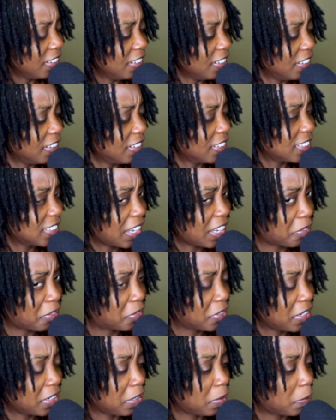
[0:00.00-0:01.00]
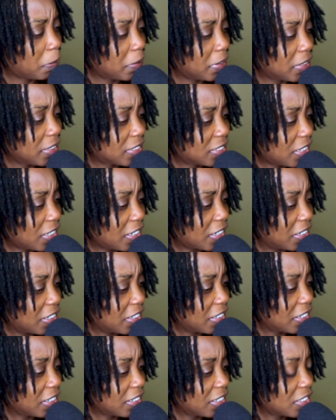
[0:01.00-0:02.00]
Not funny, but
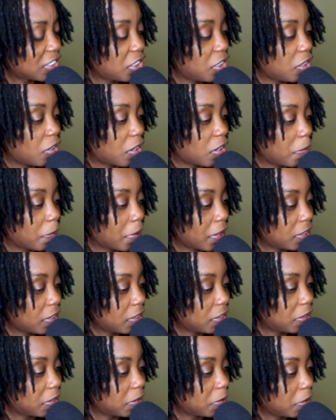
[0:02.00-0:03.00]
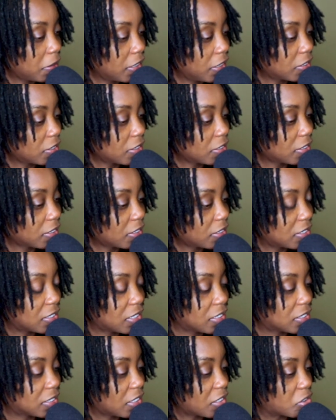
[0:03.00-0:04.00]
sir, is she gonna come back up? Because
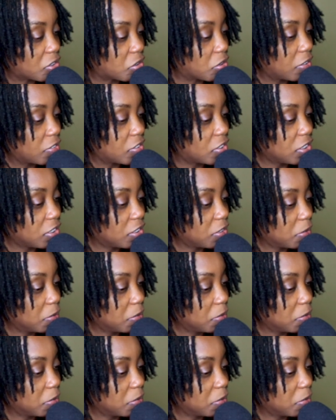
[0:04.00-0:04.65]
that's extra if she do.